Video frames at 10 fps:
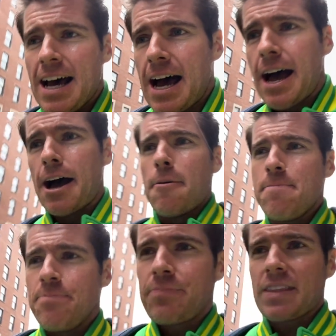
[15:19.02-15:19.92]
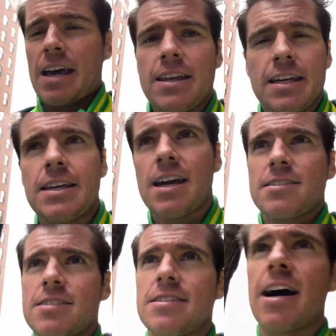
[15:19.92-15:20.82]
And then
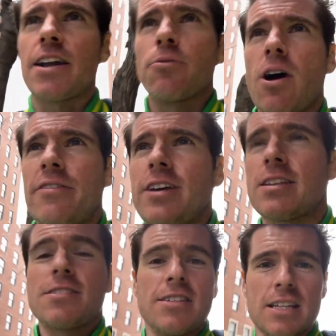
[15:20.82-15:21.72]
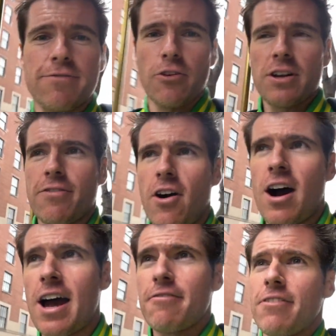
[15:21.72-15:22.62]
guests start arriving at
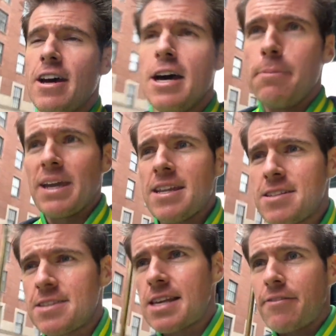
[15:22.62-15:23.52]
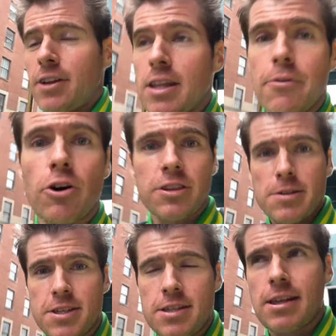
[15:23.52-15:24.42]
6:45, begins at 7, and then we've got
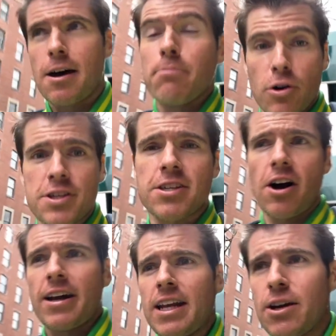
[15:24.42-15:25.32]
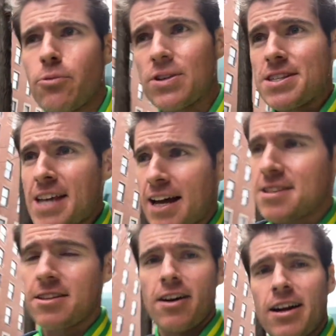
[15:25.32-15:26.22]
this book signing with Zack
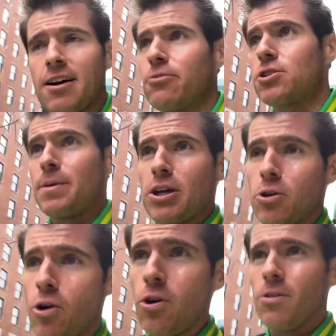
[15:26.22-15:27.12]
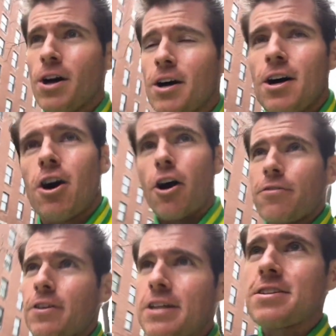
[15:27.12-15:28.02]
Snyder, which would be cool.
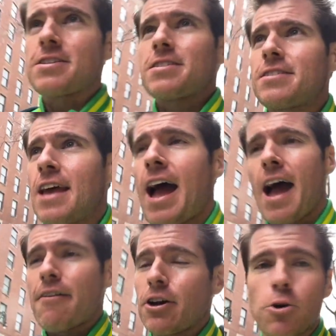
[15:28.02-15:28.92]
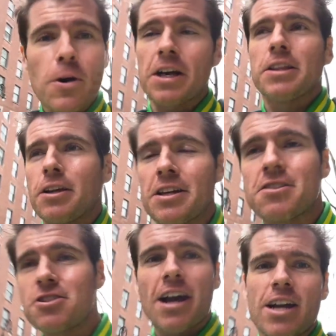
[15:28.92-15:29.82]
Hopefully just have a quick little
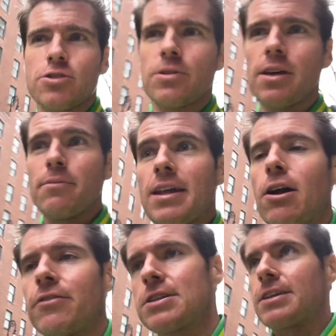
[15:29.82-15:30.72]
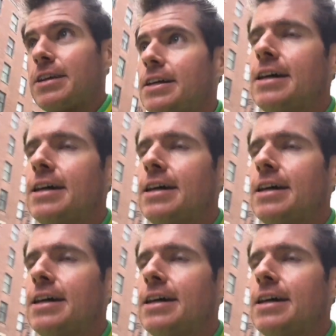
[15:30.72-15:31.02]
exchange with him, but then obviously